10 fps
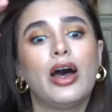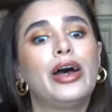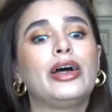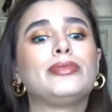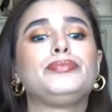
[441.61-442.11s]

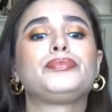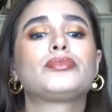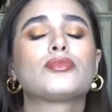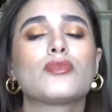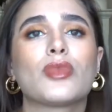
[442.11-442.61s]
Um,
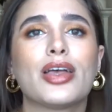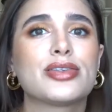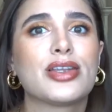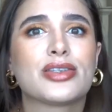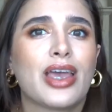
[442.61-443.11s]

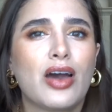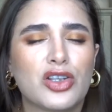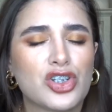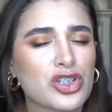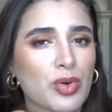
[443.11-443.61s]
because it doesn't count,
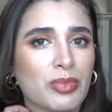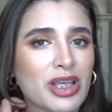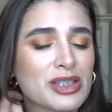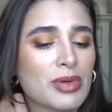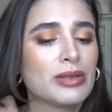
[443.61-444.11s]
it's just a
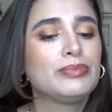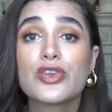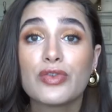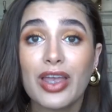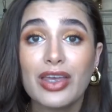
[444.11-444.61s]
replacement.
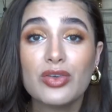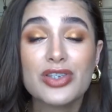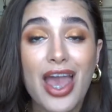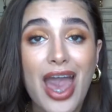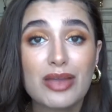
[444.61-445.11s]
So for
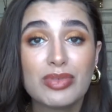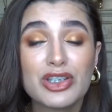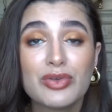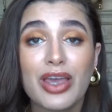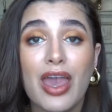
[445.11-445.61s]
candles, I had been
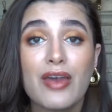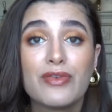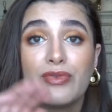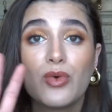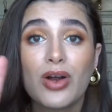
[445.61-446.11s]
doing a
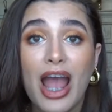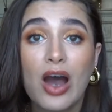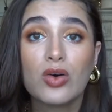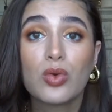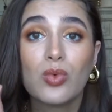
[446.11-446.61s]
four
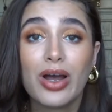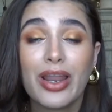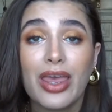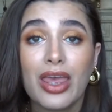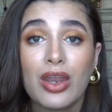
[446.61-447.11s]
out,
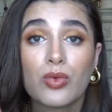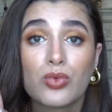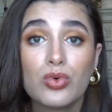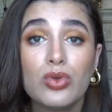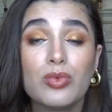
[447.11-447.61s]
one
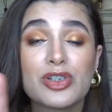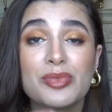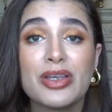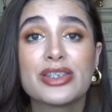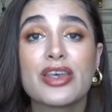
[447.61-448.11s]
in rule,
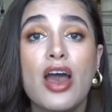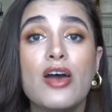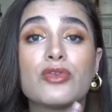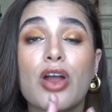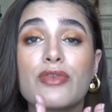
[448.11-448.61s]
which means
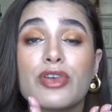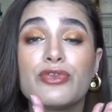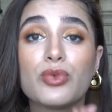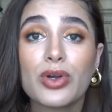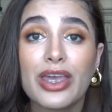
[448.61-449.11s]
for every
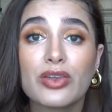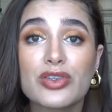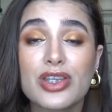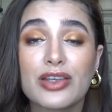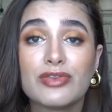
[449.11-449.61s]
four
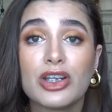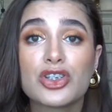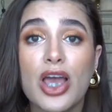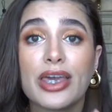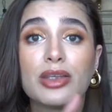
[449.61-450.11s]
candles that I
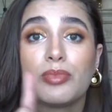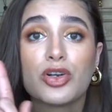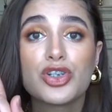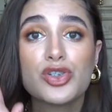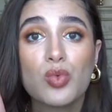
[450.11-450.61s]
finish, I can
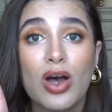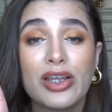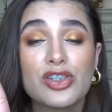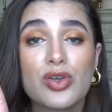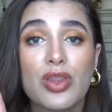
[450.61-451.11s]
purchase
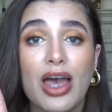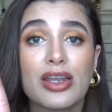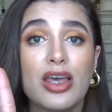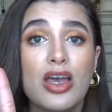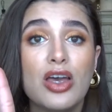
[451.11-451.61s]
one. So
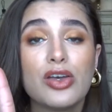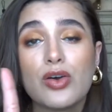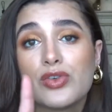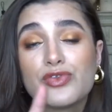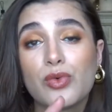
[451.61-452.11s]
that
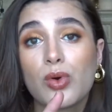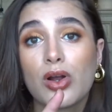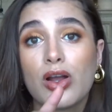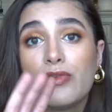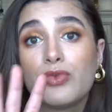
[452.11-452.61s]
goes
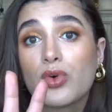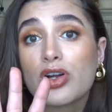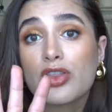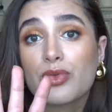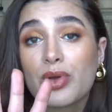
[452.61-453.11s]
for
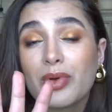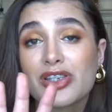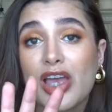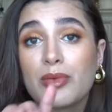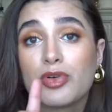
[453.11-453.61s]
four three
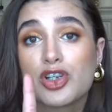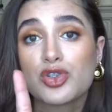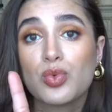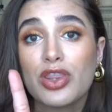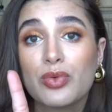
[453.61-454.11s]
wicks, I can
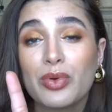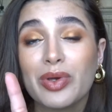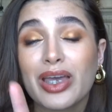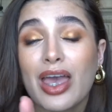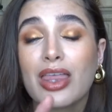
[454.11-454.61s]
purchase one three
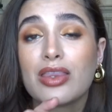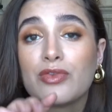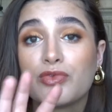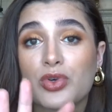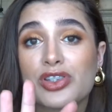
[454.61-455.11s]
wick, and
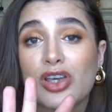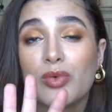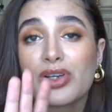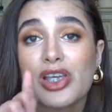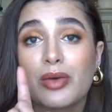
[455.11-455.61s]
then four
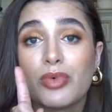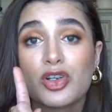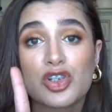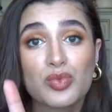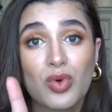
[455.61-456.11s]
single wicks, I can
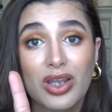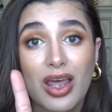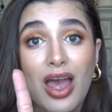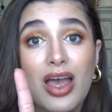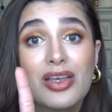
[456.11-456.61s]
purchase one
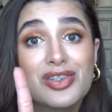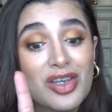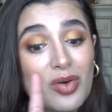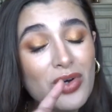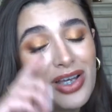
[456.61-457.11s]

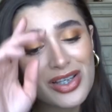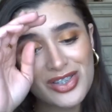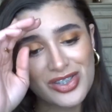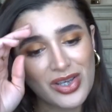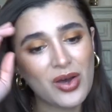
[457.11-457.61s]
single wick.
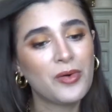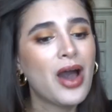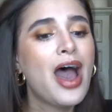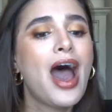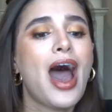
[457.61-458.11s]
So
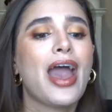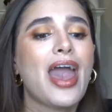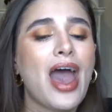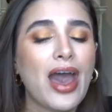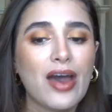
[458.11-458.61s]
I
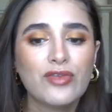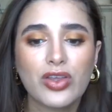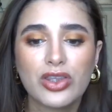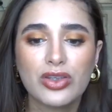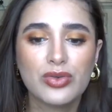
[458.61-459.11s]
have
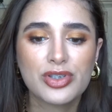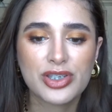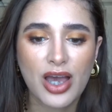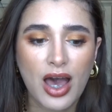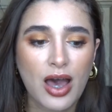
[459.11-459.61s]

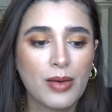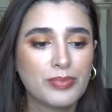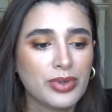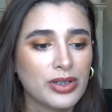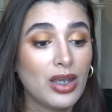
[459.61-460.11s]
used
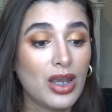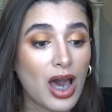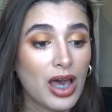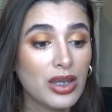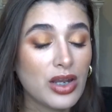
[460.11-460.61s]
up
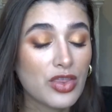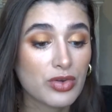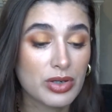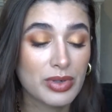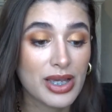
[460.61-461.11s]
nine
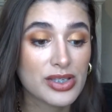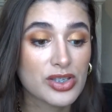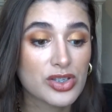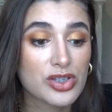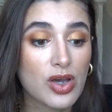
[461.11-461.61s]
three
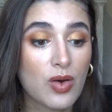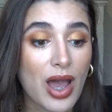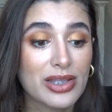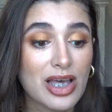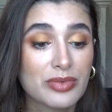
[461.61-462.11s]
wicks, so
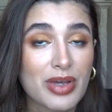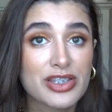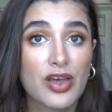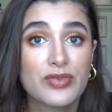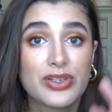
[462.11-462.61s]
I allowed
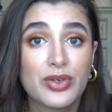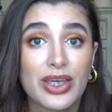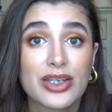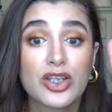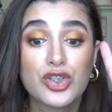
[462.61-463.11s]
myself to
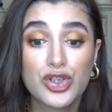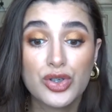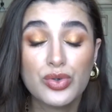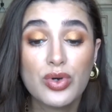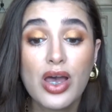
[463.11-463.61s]
get
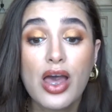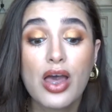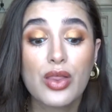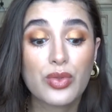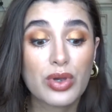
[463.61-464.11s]
two
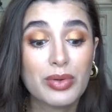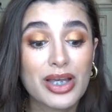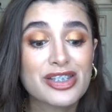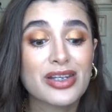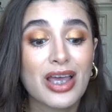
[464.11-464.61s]
three
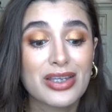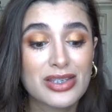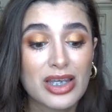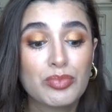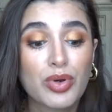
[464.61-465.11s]
wicks, and I
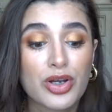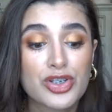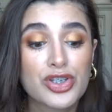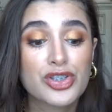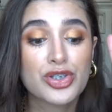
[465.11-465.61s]
did
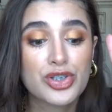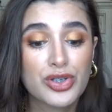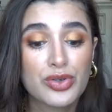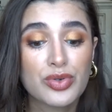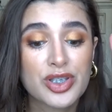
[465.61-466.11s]
purchase
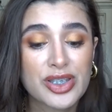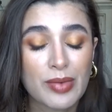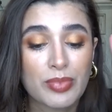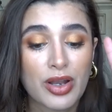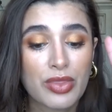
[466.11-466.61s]
two
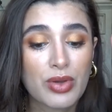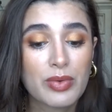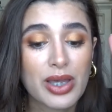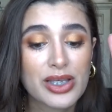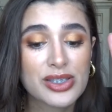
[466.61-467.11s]
separate three
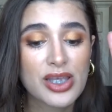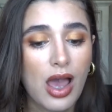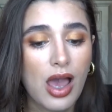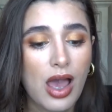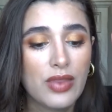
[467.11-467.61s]
wicks
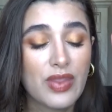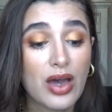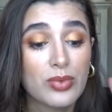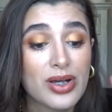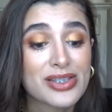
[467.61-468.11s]
and
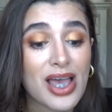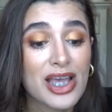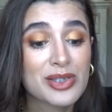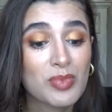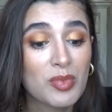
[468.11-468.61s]
that was
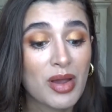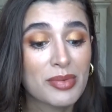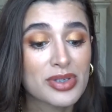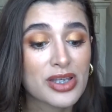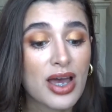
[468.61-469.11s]
Ice
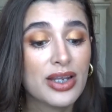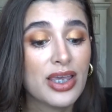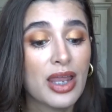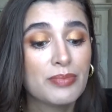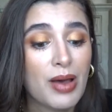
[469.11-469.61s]
Blueberry
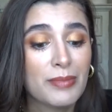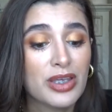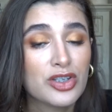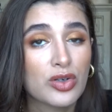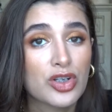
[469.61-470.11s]
Biscotti and
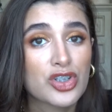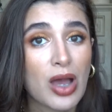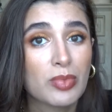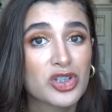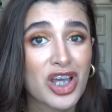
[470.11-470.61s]
Pumpkin Donut
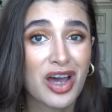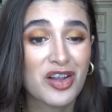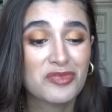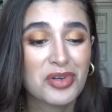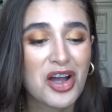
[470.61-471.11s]
Shop, which I got
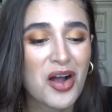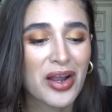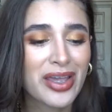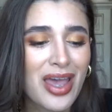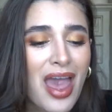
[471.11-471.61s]
off
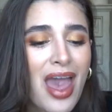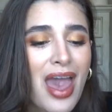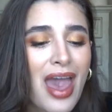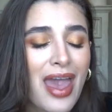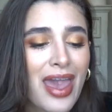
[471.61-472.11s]
Mercari
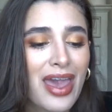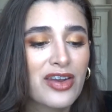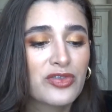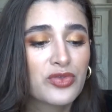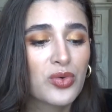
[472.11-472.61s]

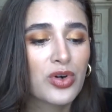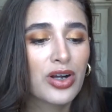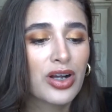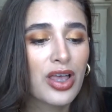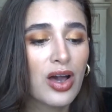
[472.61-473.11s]
and
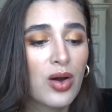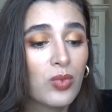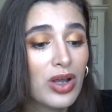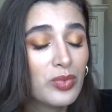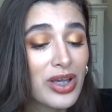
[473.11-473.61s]
for
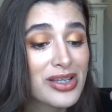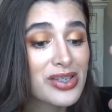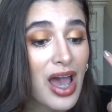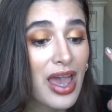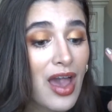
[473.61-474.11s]
one
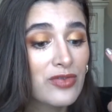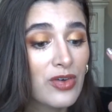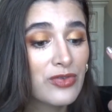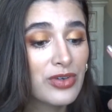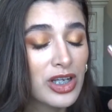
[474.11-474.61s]
wicks I have
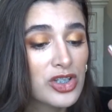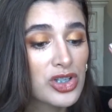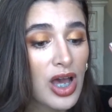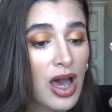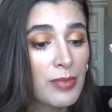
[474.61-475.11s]

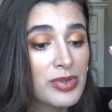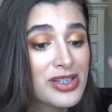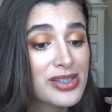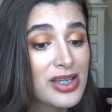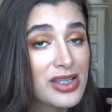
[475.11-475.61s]
finished up
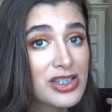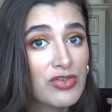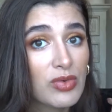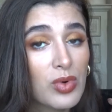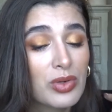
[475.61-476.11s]
six
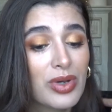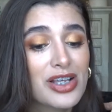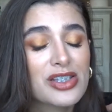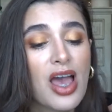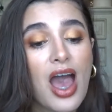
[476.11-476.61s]
different one
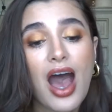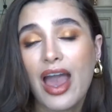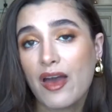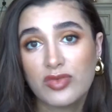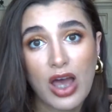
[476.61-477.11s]
wicks
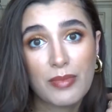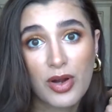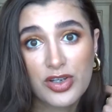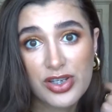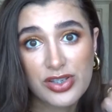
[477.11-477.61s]
I have not
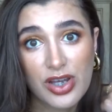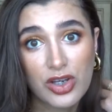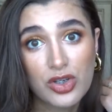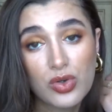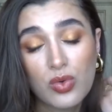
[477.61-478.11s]
purchased a
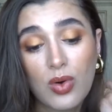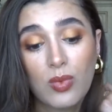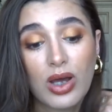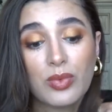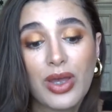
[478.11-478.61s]
new
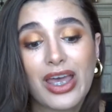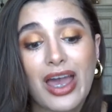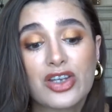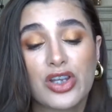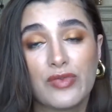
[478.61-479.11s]
one wick I
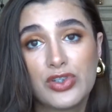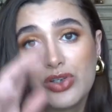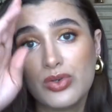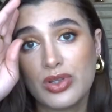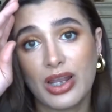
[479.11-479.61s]
actually have
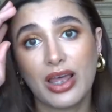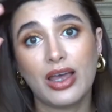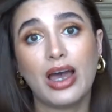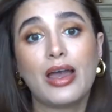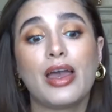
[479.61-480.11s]
two that
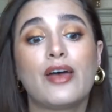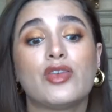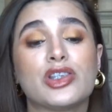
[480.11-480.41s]
I have